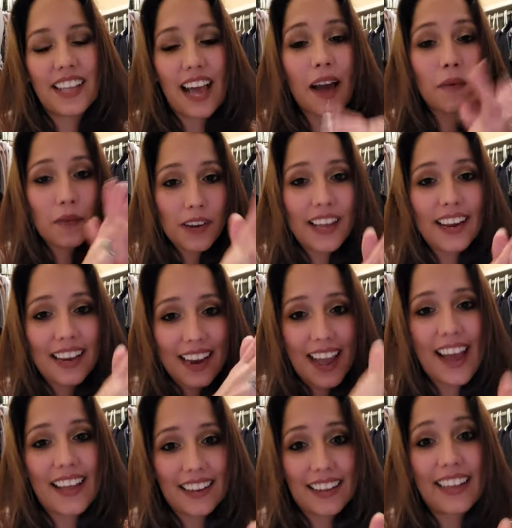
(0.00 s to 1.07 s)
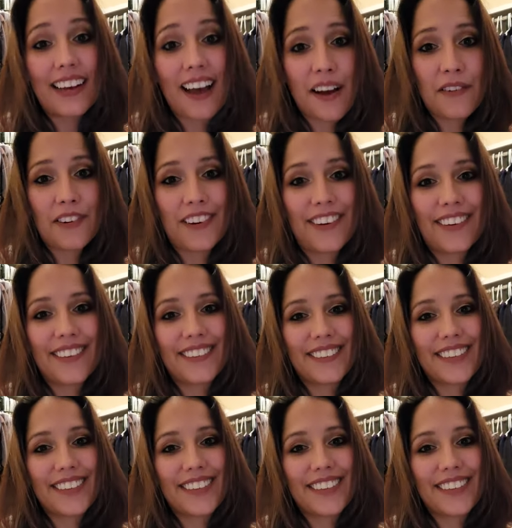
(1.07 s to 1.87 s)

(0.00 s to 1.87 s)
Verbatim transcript: I will get it at a counter.